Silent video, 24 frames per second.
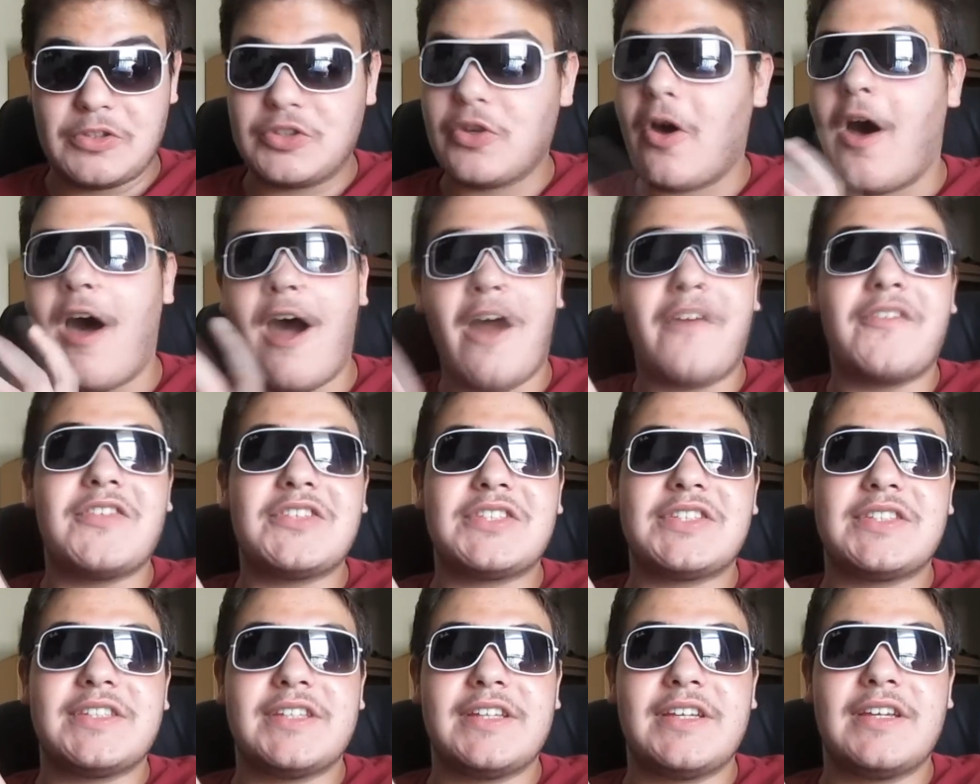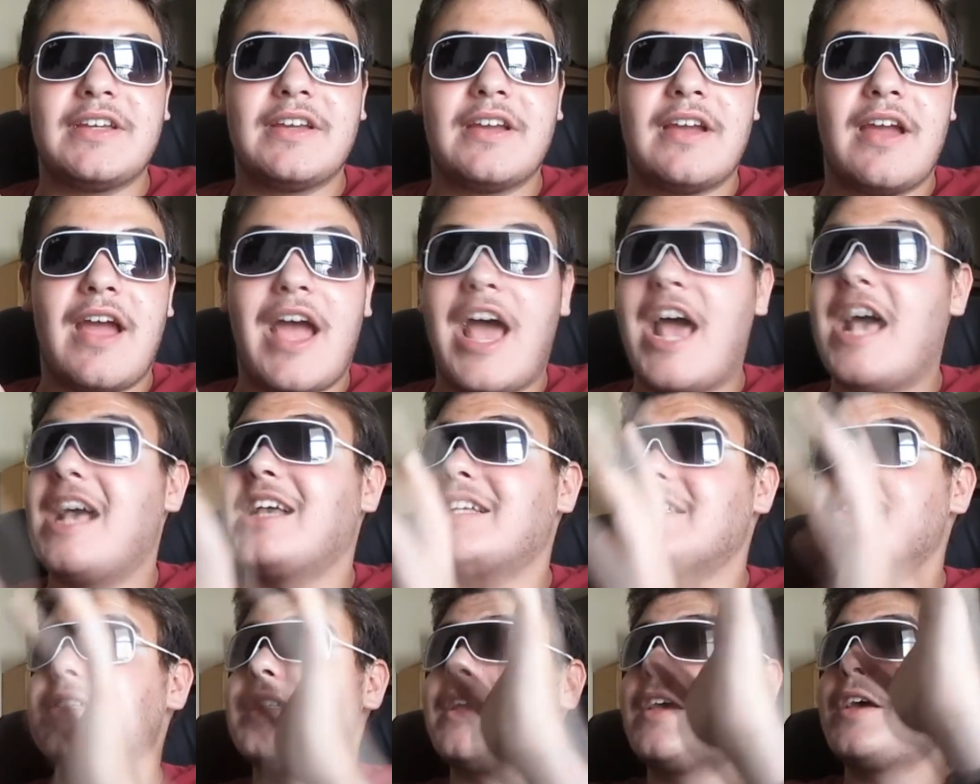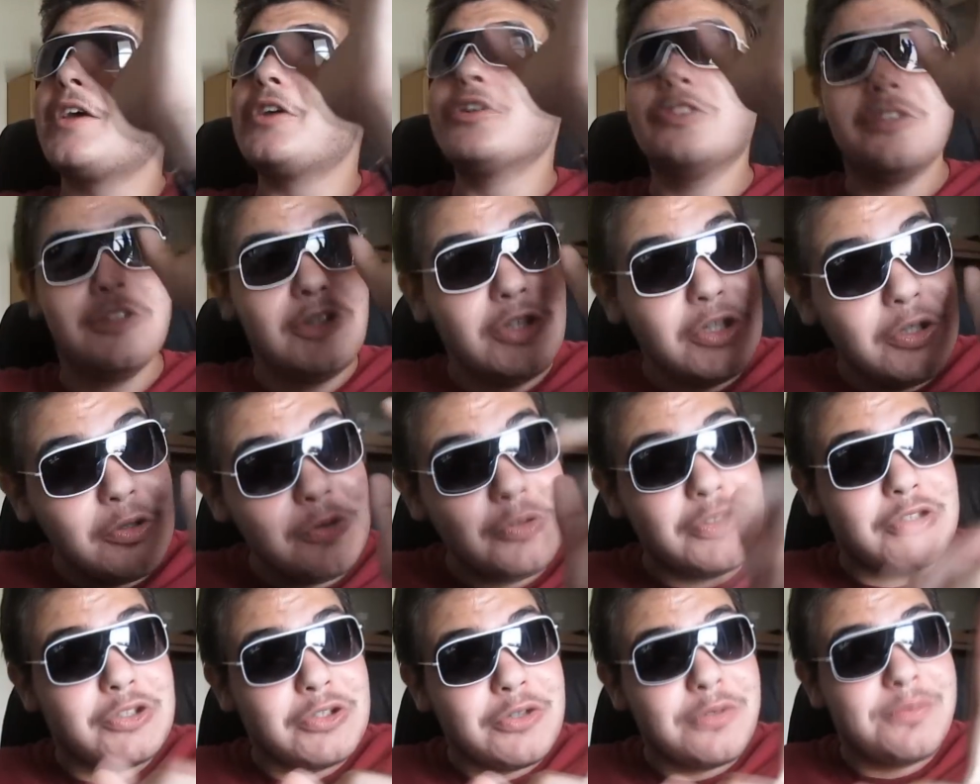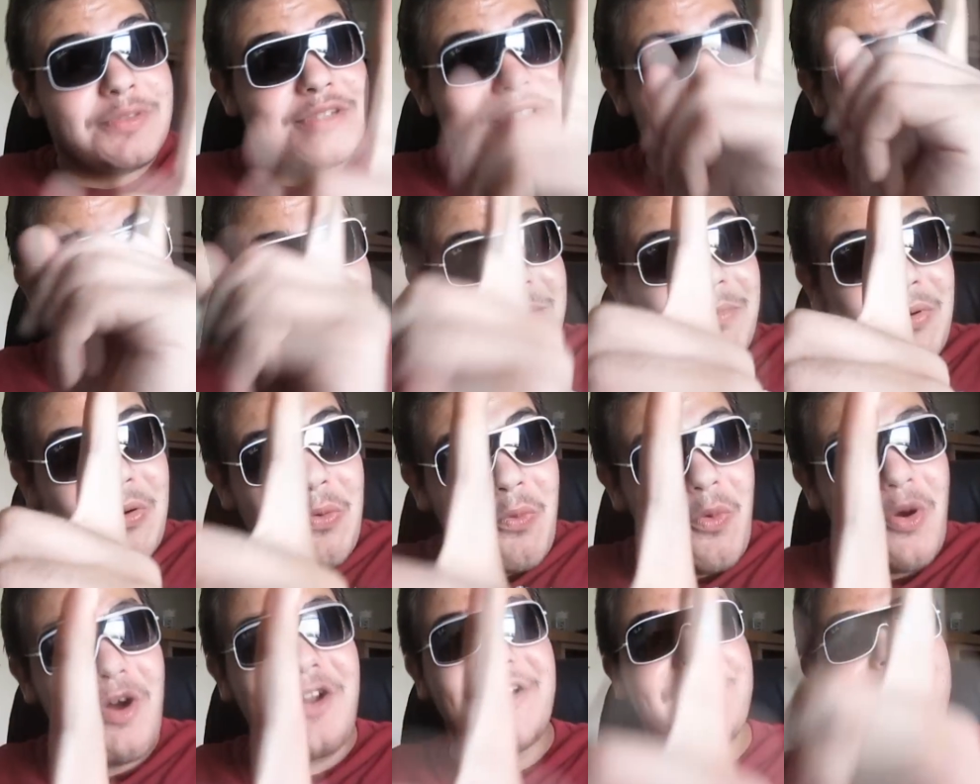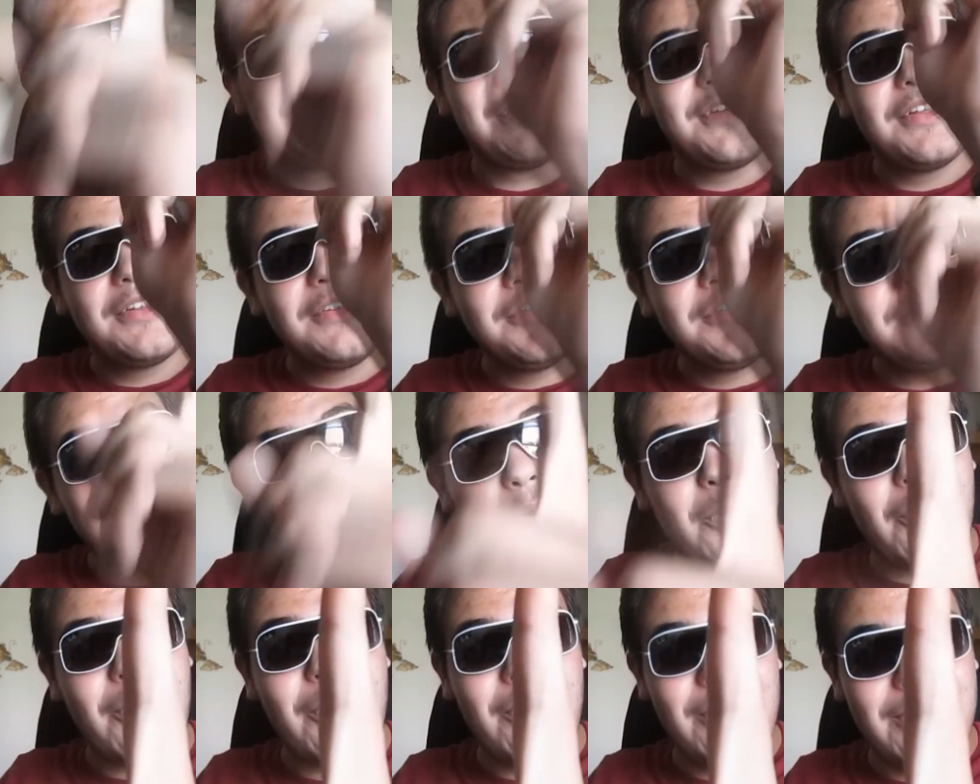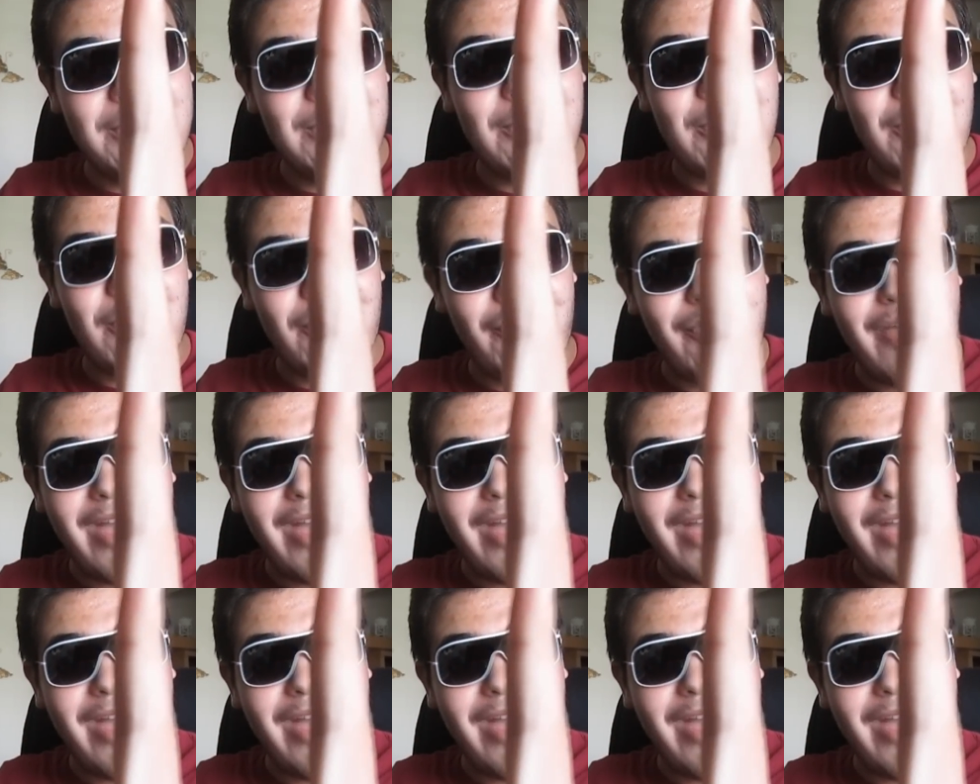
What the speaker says: So obviously, as YouTube's number one Dorohedoro